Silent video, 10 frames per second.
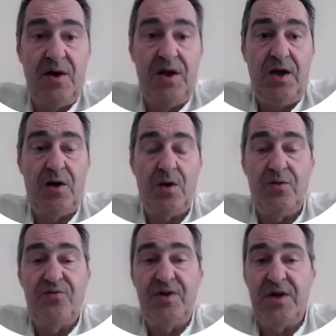in
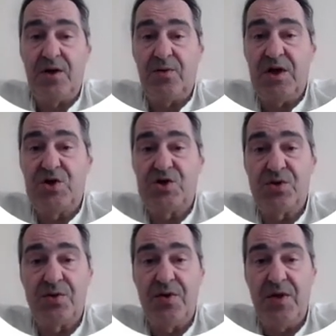chlorophyll
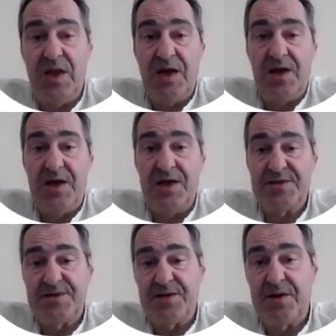degradation,
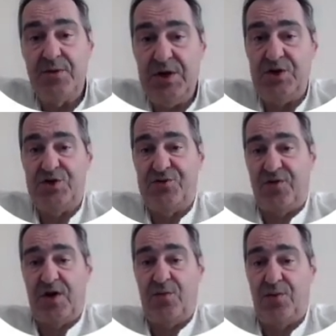has a greenish
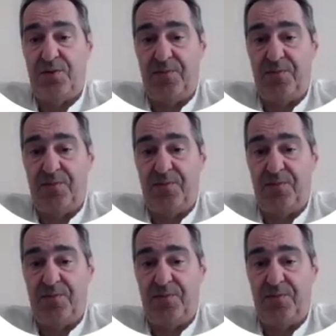flower.